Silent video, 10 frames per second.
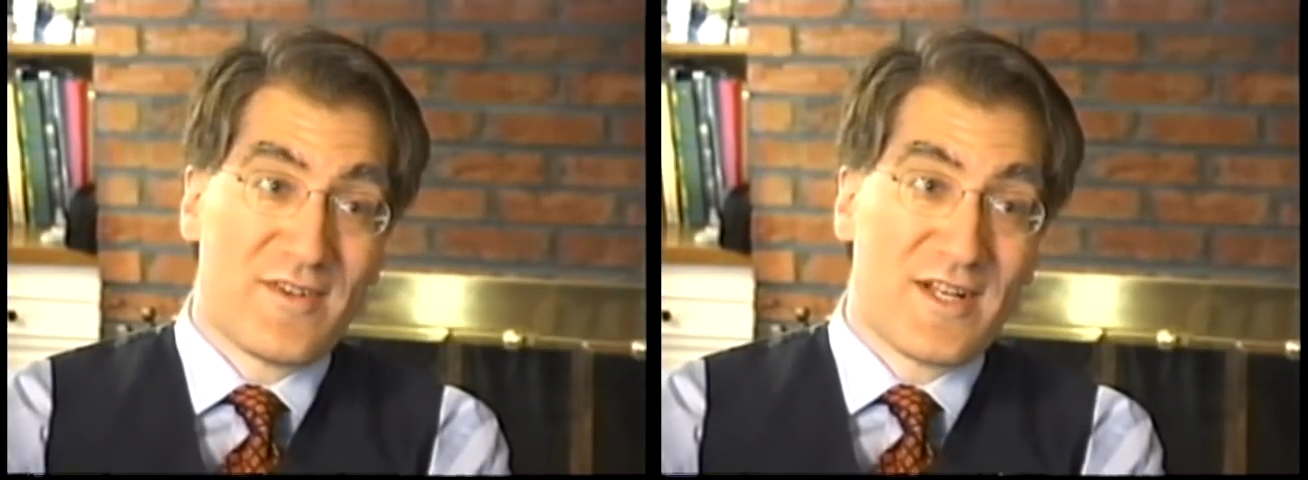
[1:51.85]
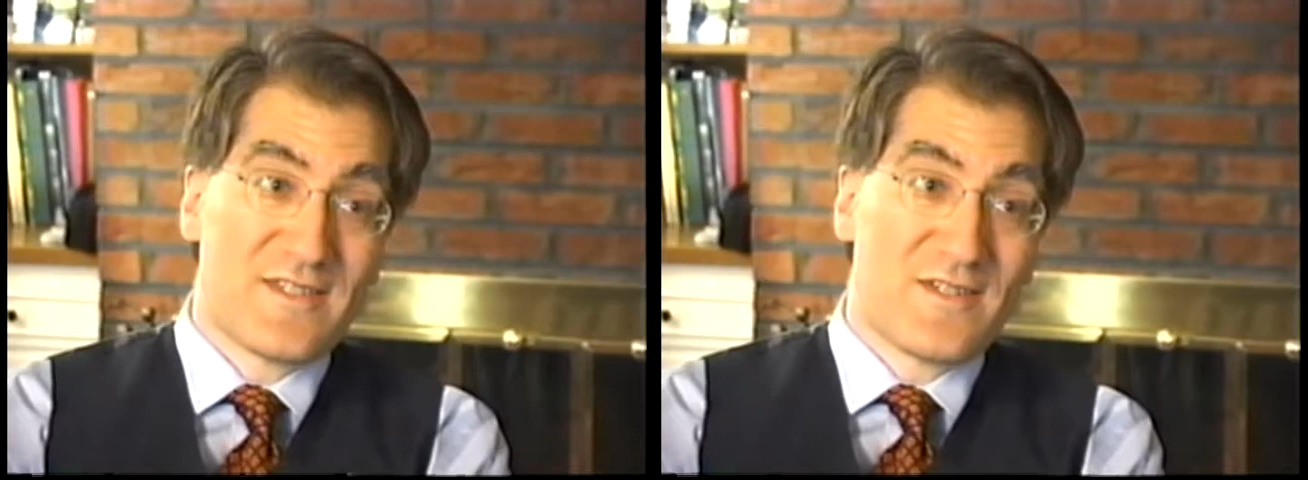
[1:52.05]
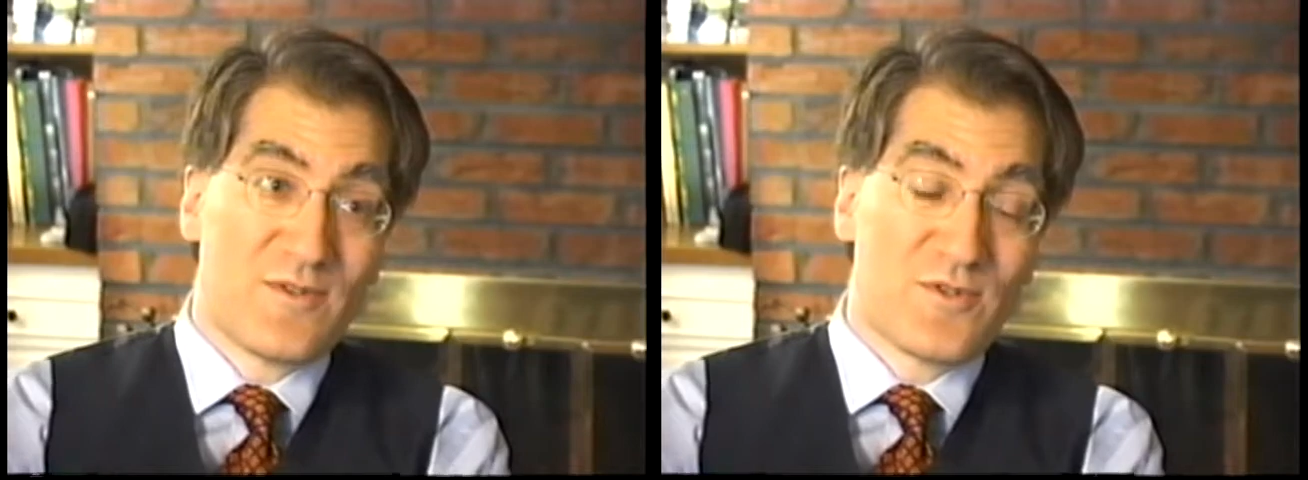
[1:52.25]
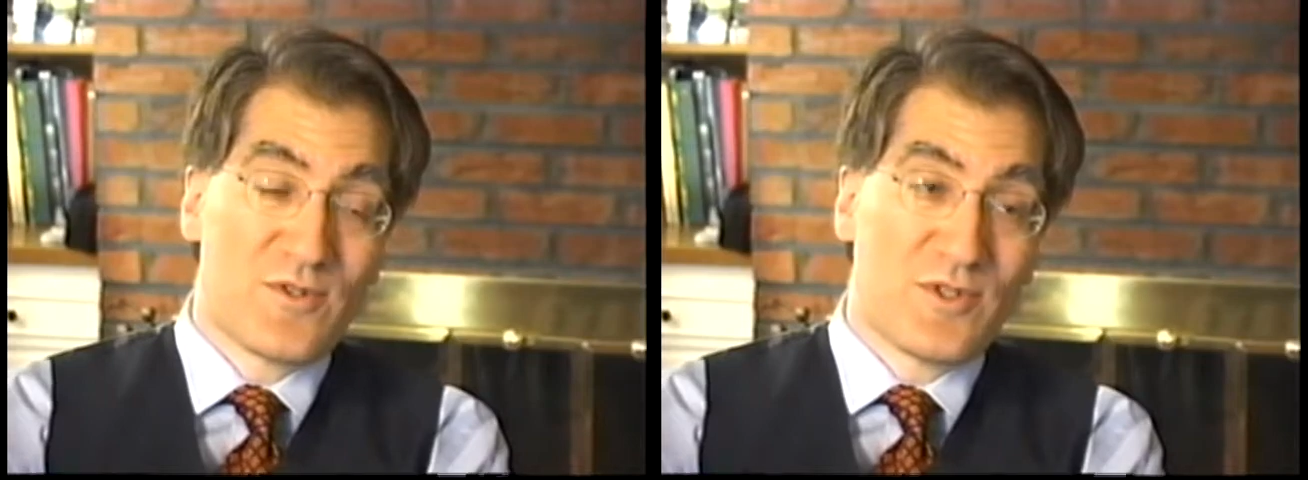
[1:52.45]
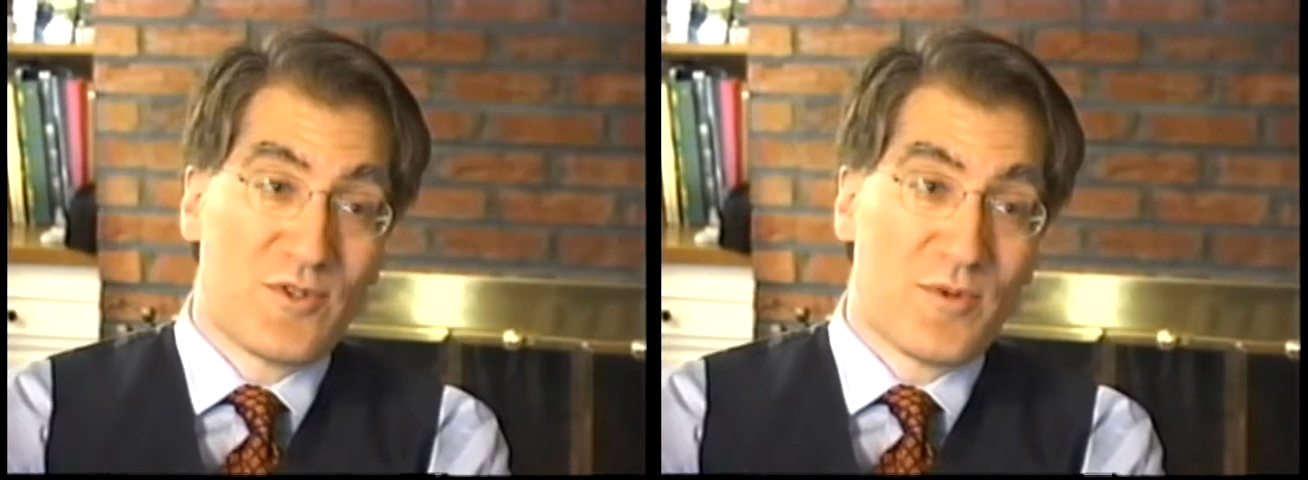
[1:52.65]
of
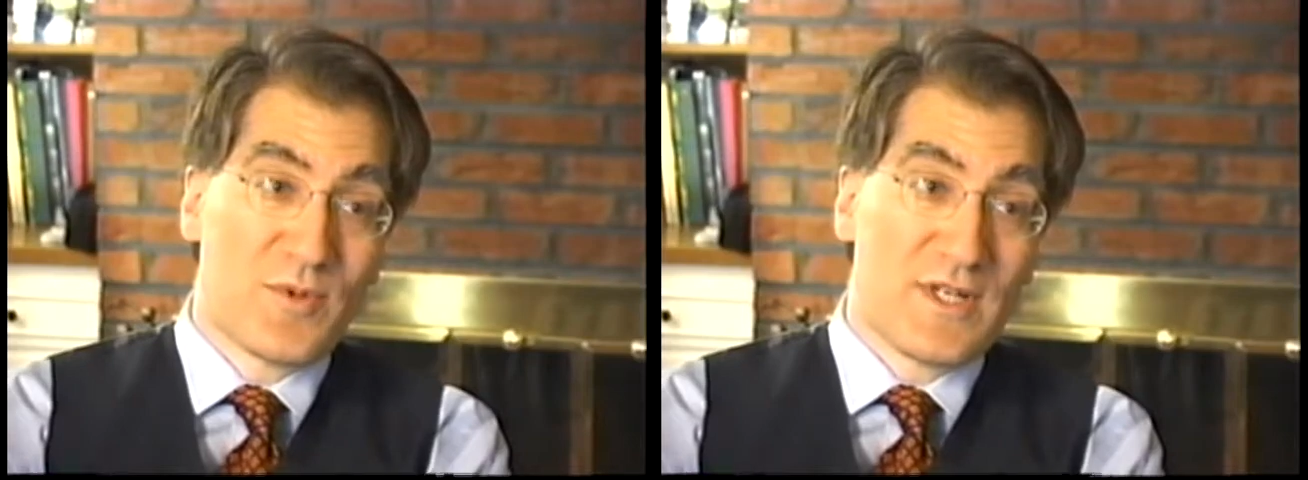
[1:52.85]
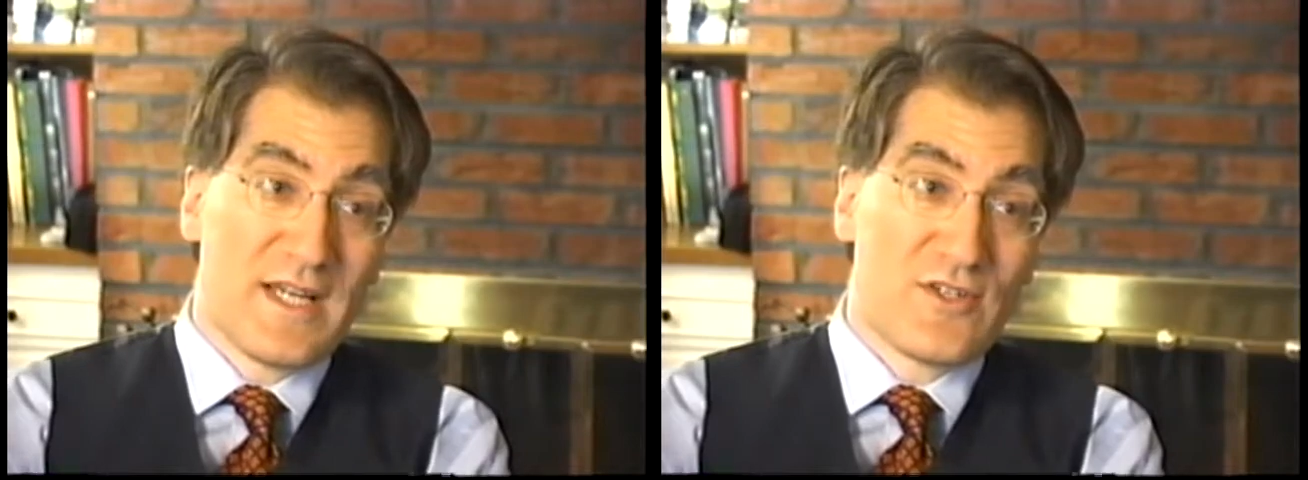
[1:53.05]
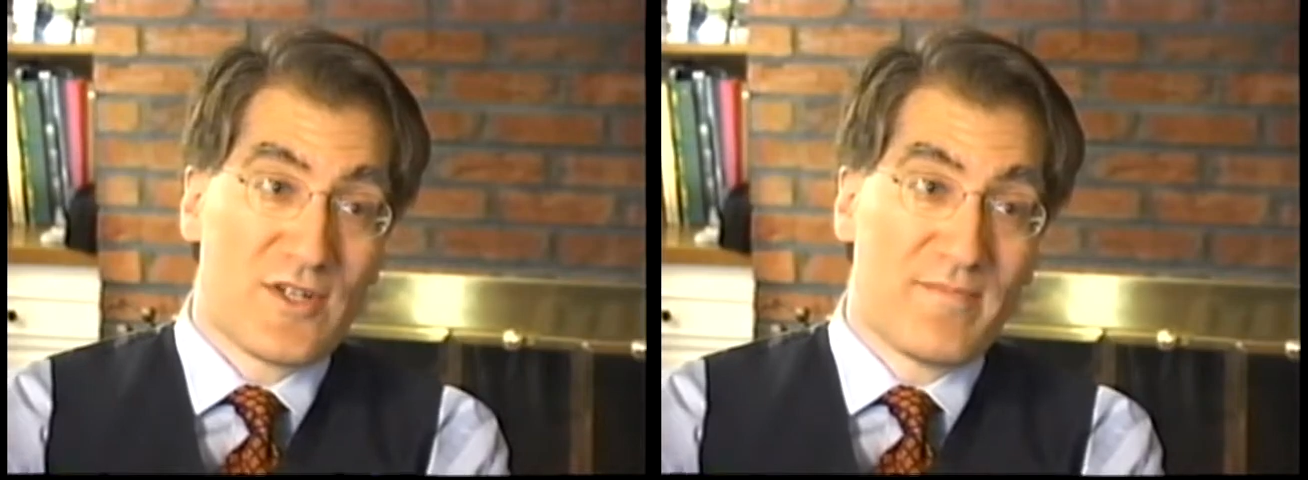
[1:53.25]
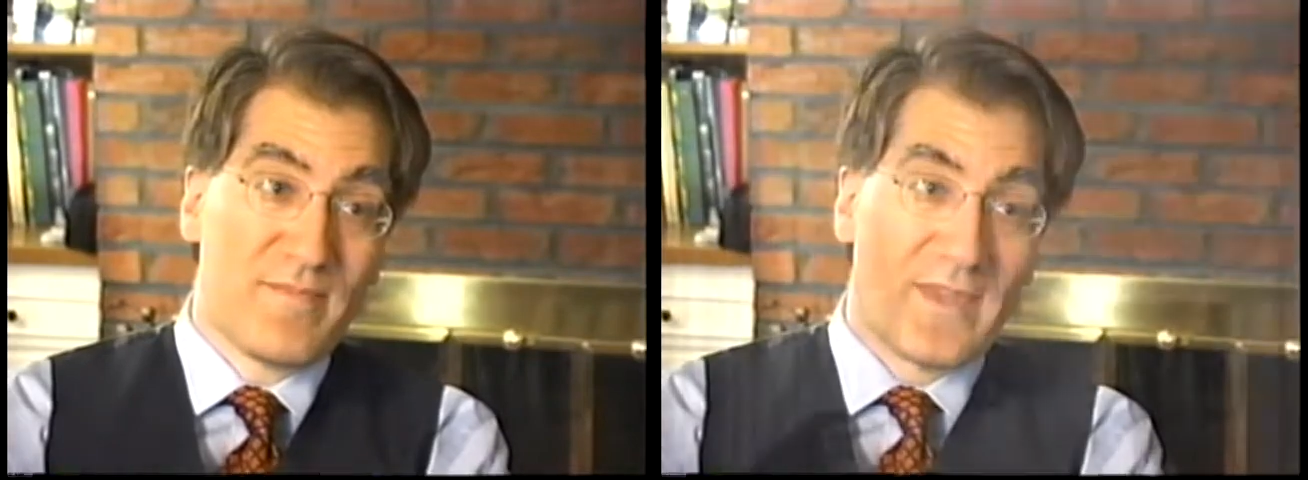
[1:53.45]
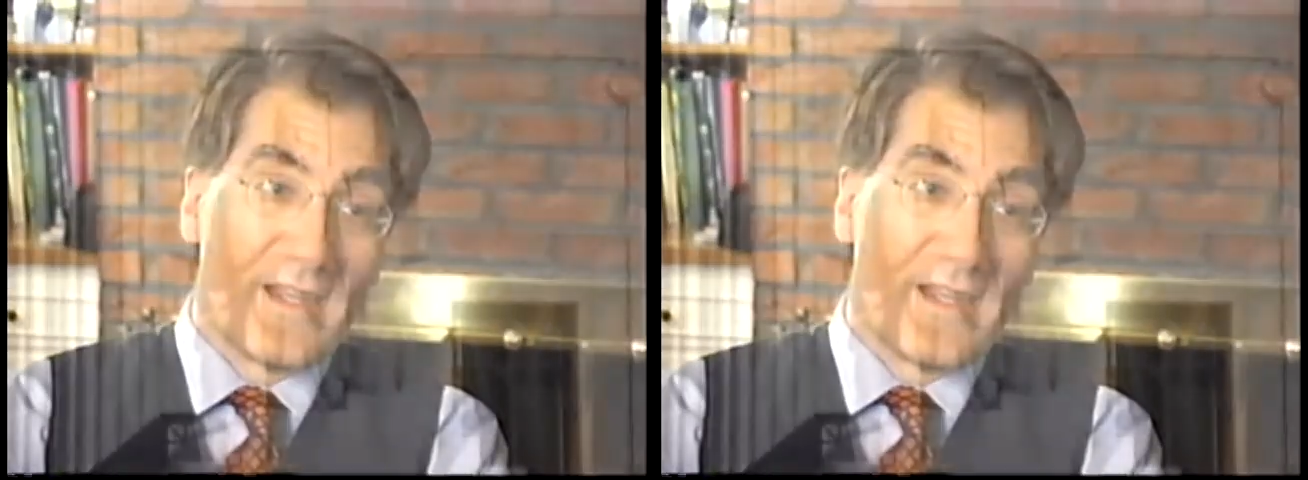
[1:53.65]
constitutional interpretation.